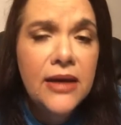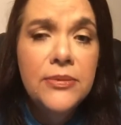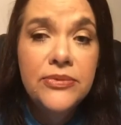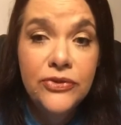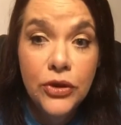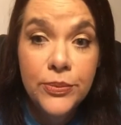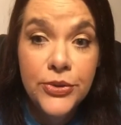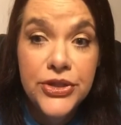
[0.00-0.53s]

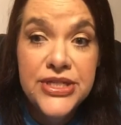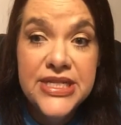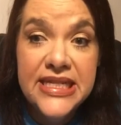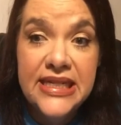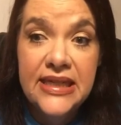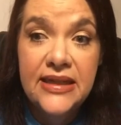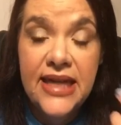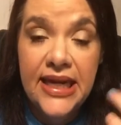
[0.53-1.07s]
um, for
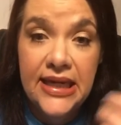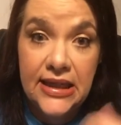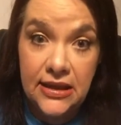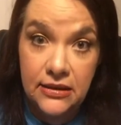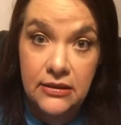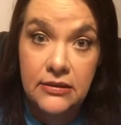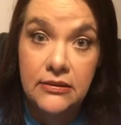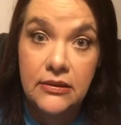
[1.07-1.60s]
bruising
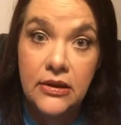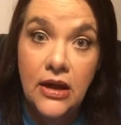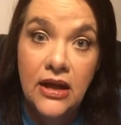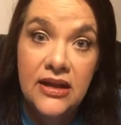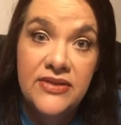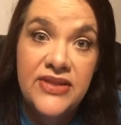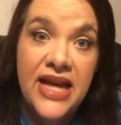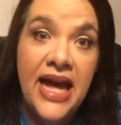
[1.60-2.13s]
and
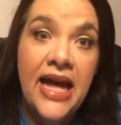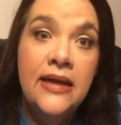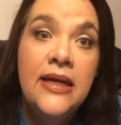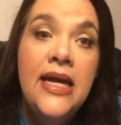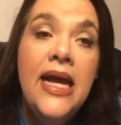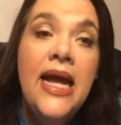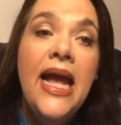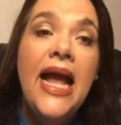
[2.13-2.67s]
all of
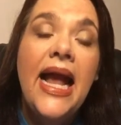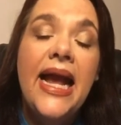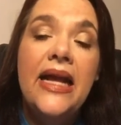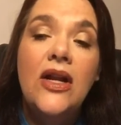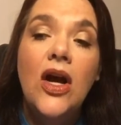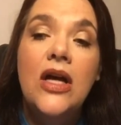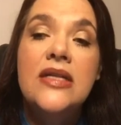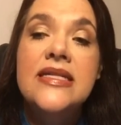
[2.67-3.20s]
that.
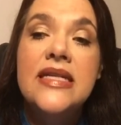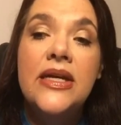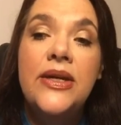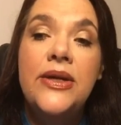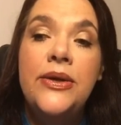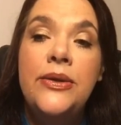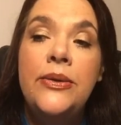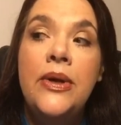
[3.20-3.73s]
And
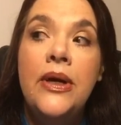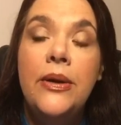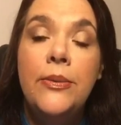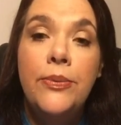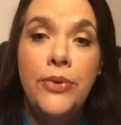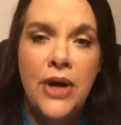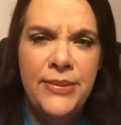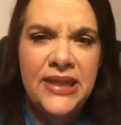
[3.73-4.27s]
also
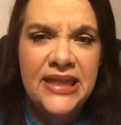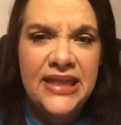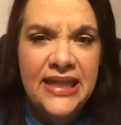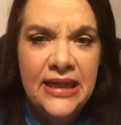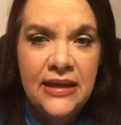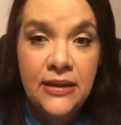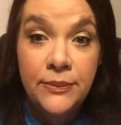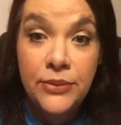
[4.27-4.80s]

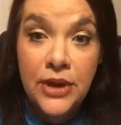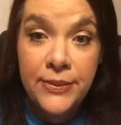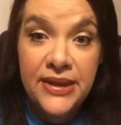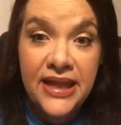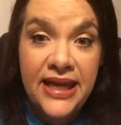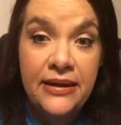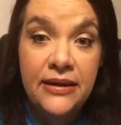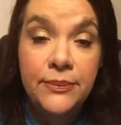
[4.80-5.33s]
bromelain,
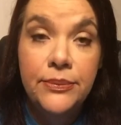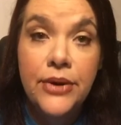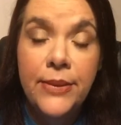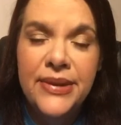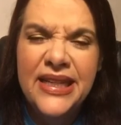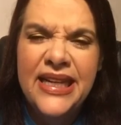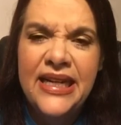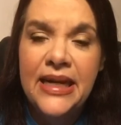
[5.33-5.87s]
bromelain,
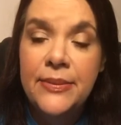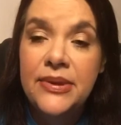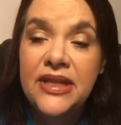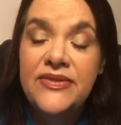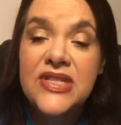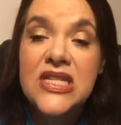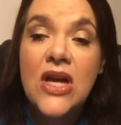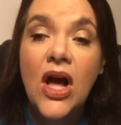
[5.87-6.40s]
bromelain, I
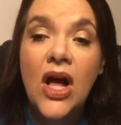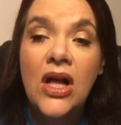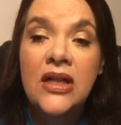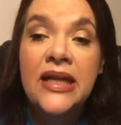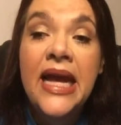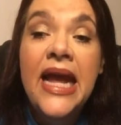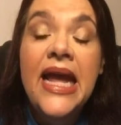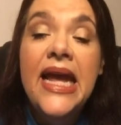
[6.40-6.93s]
believe it's
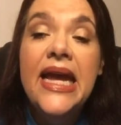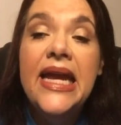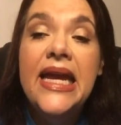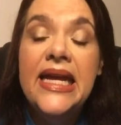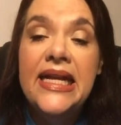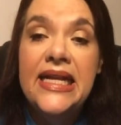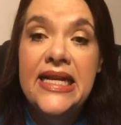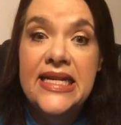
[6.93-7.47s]
called.
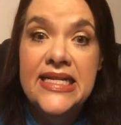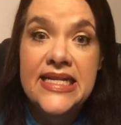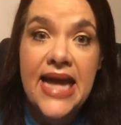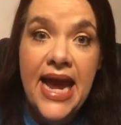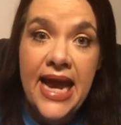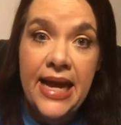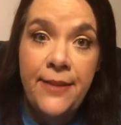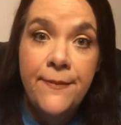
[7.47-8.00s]
It
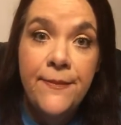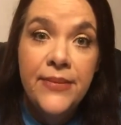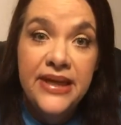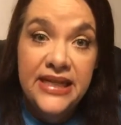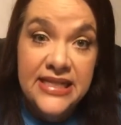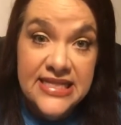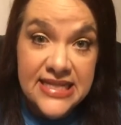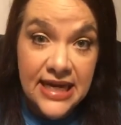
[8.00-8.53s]
is a
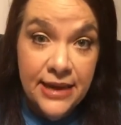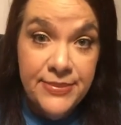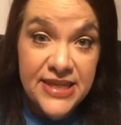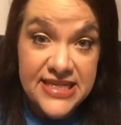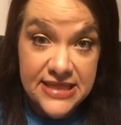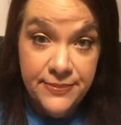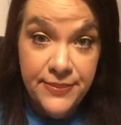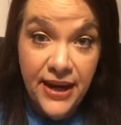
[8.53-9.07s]

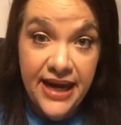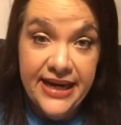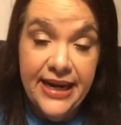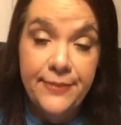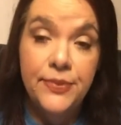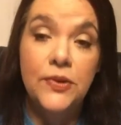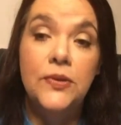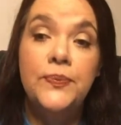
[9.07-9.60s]
enzyme that's in
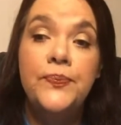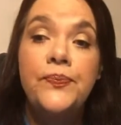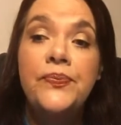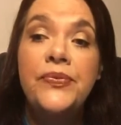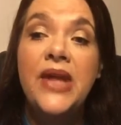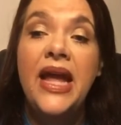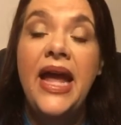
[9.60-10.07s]
pineapple.